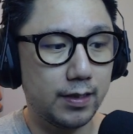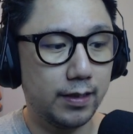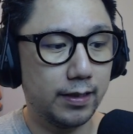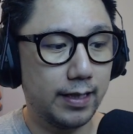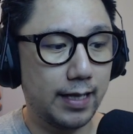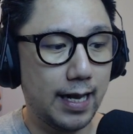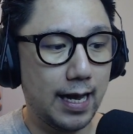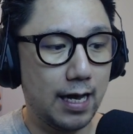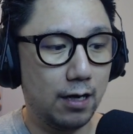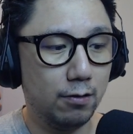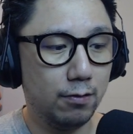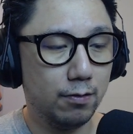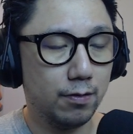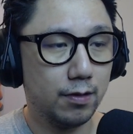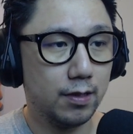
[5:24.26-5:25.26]

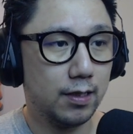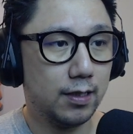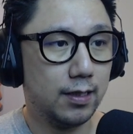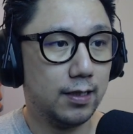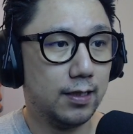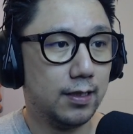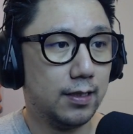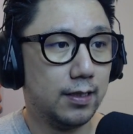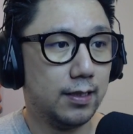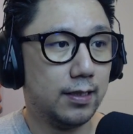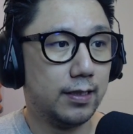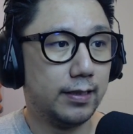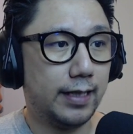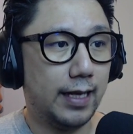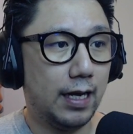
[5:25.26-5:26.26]
Now,
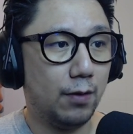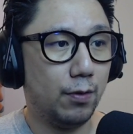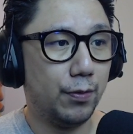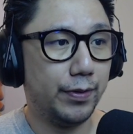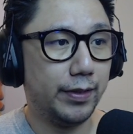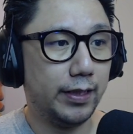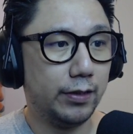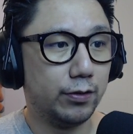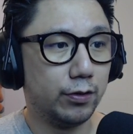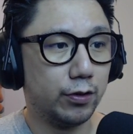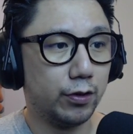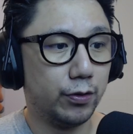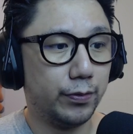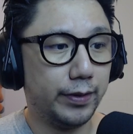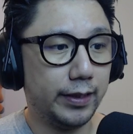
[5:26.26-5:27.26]
now what we need to
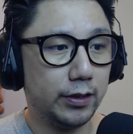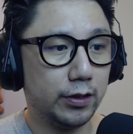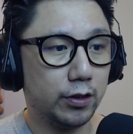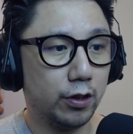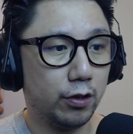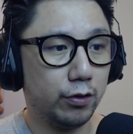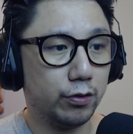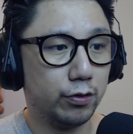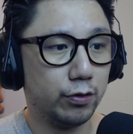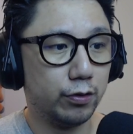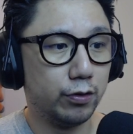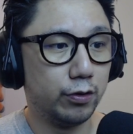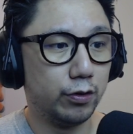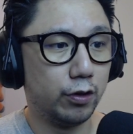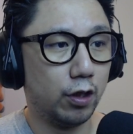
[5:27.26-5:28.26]
do is go to
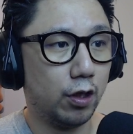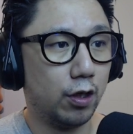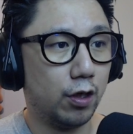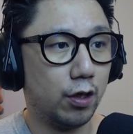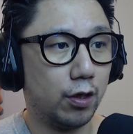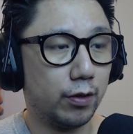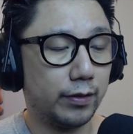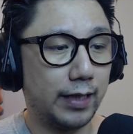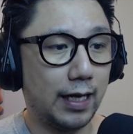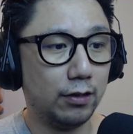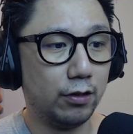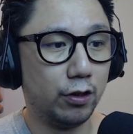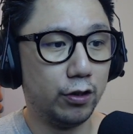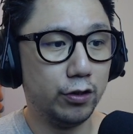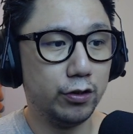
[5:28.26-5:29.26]
your
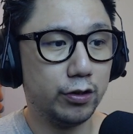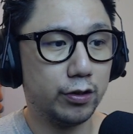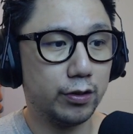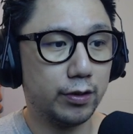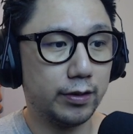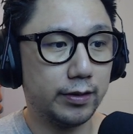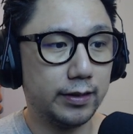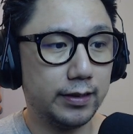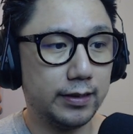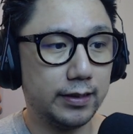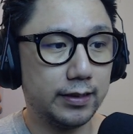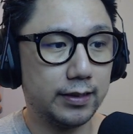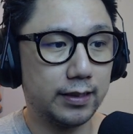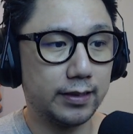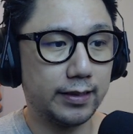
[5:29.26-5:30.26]
downloads. This
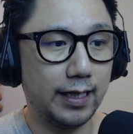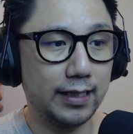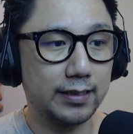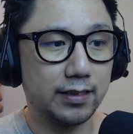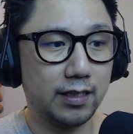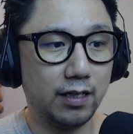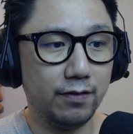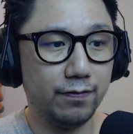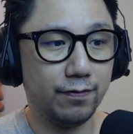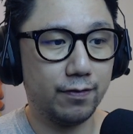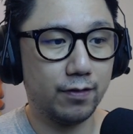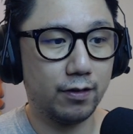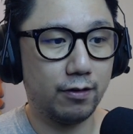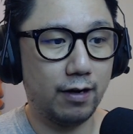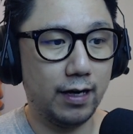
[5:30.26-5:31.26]
is the deck stuff,
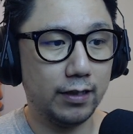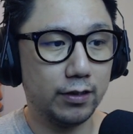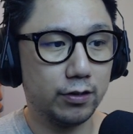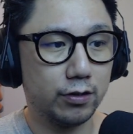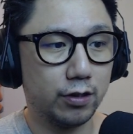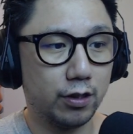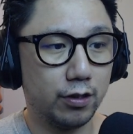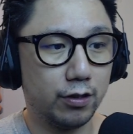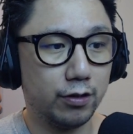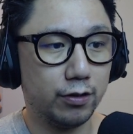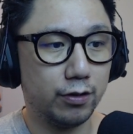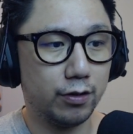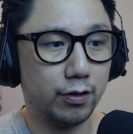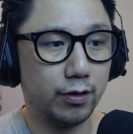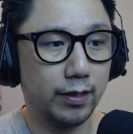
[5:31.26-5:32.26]
all right? So
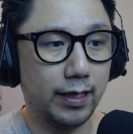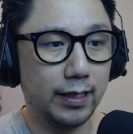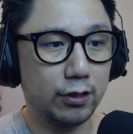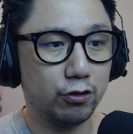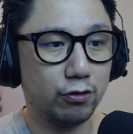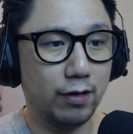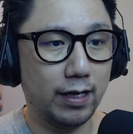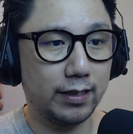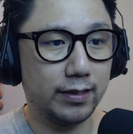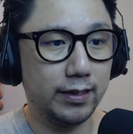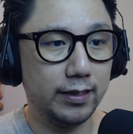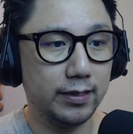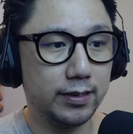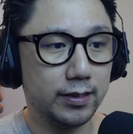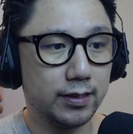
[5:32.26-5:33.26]
extract
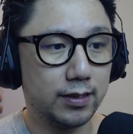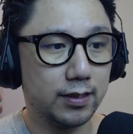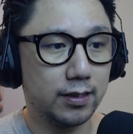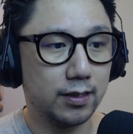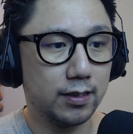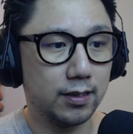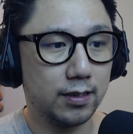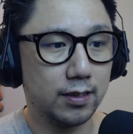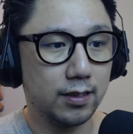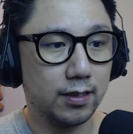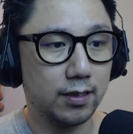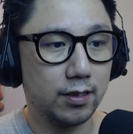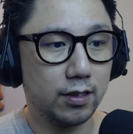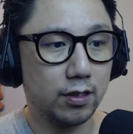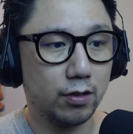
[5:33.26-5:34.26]
this.
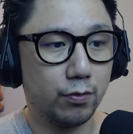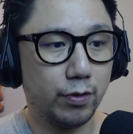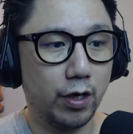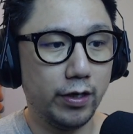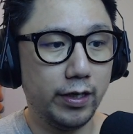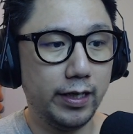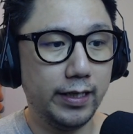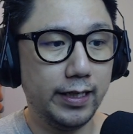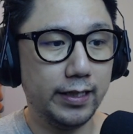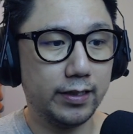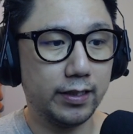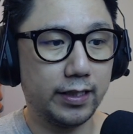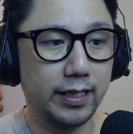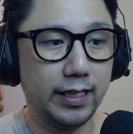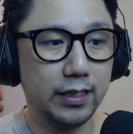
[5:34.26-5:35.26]
We only need the
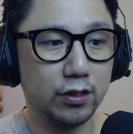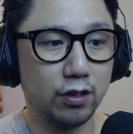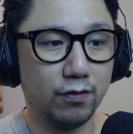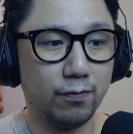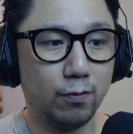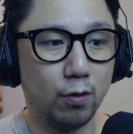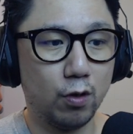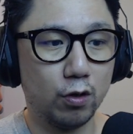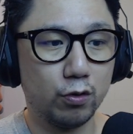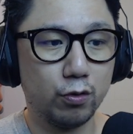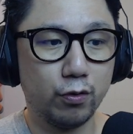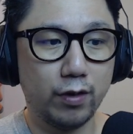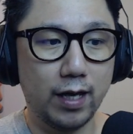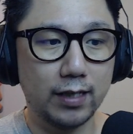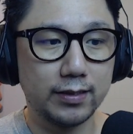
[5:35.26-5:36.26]
Gears of War two
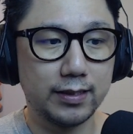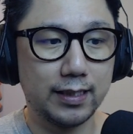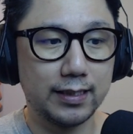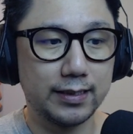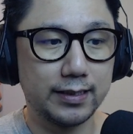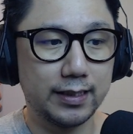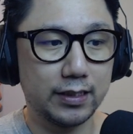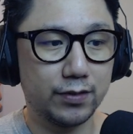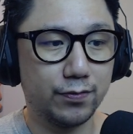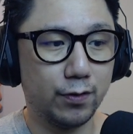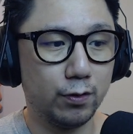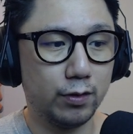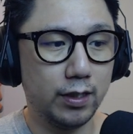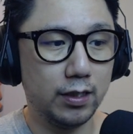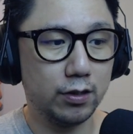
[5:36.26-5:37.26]
thousand six
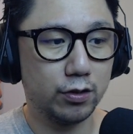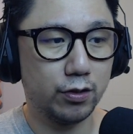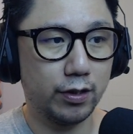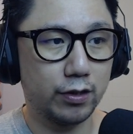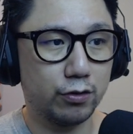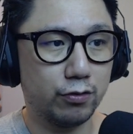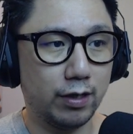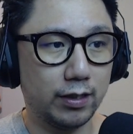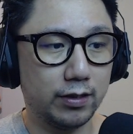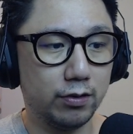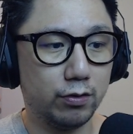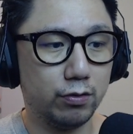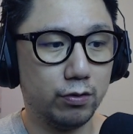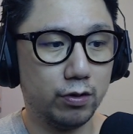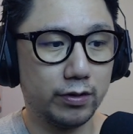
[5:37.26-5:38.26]
folder. So extract it
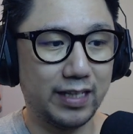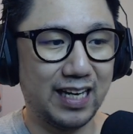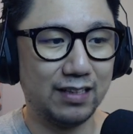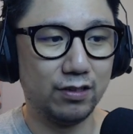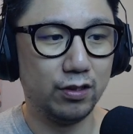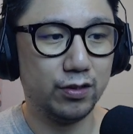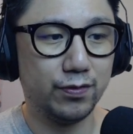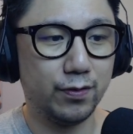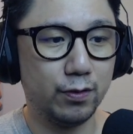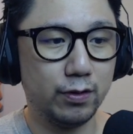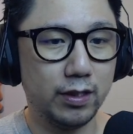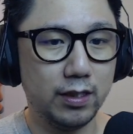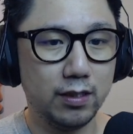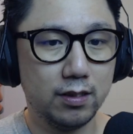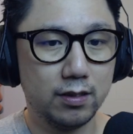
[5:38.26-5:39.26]
to your downloads
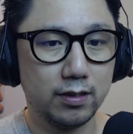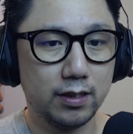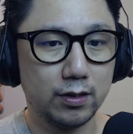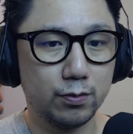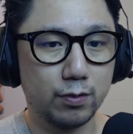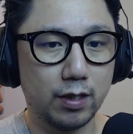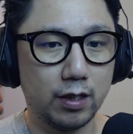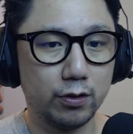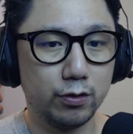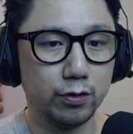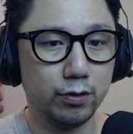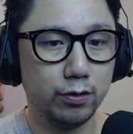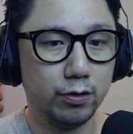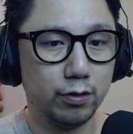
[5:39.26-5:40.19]
folder. That's what I do.